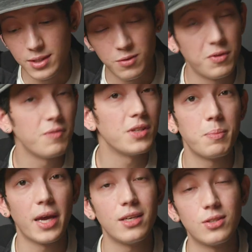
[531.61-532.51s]
It's 50
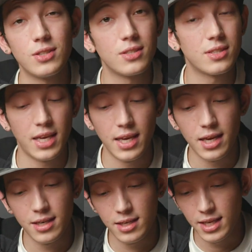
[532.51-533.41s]
pages,
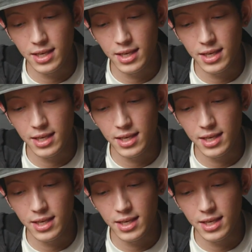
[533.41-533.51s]
and